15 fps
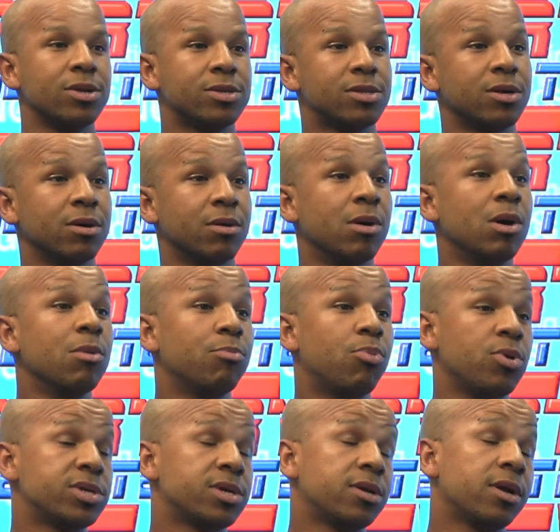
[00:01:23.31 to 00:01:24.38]
as the
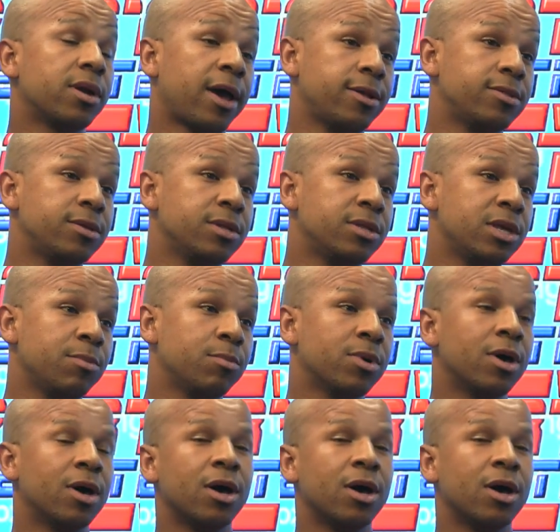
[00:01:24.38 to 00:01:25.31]
boys under-19 team.